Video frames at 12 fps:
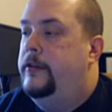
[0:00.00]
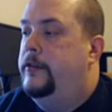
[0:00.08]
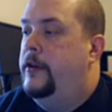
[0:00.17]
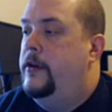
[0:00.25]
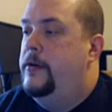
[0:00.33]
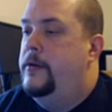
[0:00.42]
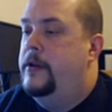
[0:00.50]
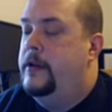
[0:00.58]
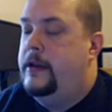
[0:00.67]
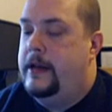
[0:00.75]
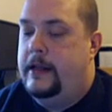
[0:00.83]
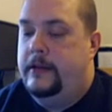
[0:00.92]
So
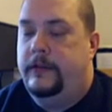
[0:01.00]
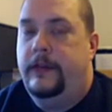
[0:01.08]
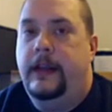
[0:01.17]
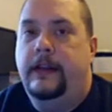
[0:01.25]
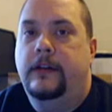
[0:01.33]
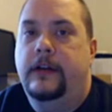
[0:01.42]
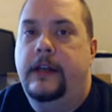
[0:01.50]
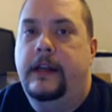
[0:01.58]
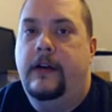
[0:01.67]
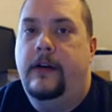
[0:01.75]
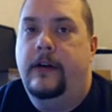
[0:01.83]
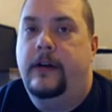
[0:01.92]
now let's take a look
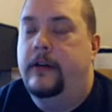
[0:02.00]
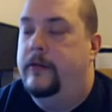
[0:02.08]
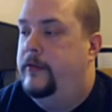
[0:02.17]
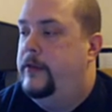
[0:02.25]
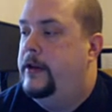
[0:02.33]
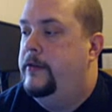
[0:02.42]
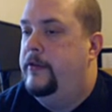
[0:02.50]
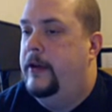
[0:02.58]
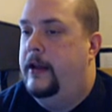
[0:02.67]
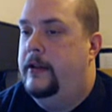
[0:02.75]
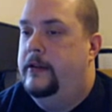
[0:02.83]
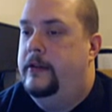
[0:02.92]
at our config
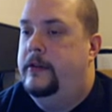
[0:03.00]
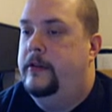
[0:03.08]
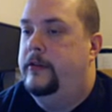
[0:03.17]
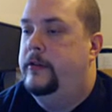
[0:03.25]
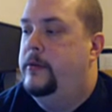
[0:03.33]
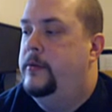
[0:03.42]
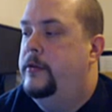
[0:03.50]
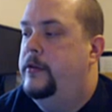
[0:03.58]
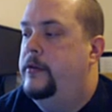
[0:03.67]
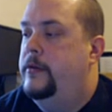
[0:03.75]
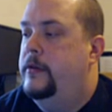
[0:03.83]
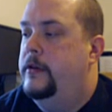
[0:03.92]
file. So we'll
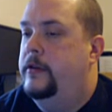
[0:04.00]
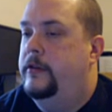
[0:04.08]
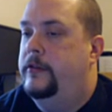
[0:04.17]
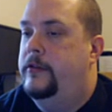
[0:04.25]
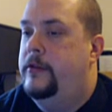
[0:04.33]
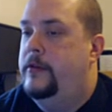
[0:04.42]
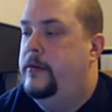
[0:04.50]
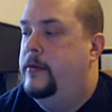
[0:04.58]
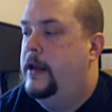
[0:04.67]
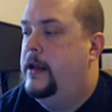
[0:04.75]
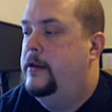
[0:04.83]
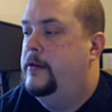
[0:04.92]
do a sudo
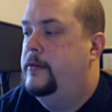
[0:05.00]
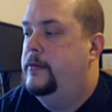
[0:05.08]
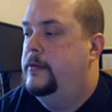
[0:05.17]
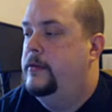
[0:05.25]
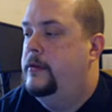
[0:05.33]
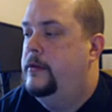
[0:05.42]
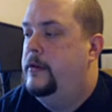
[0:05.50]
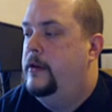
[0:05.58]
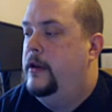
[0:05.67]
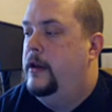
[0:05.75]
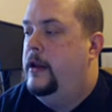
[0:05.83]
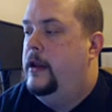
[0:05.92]
nano
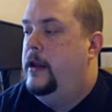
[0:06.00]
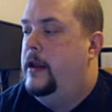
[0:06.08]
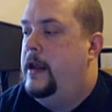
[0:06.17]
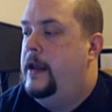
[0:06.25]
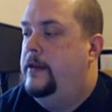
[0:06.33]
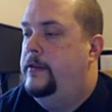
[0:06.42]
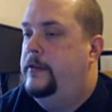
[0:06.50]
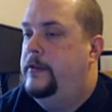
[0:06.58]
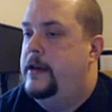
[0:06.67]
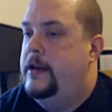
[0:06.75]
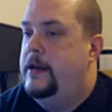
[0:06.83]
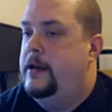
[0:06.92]

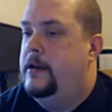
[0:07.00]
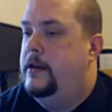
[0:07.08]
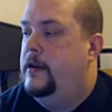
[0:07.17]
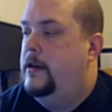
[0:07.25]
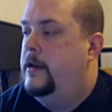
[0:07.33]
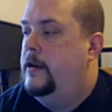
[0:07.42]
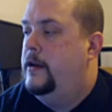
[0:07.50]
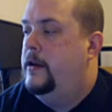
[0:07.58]
etc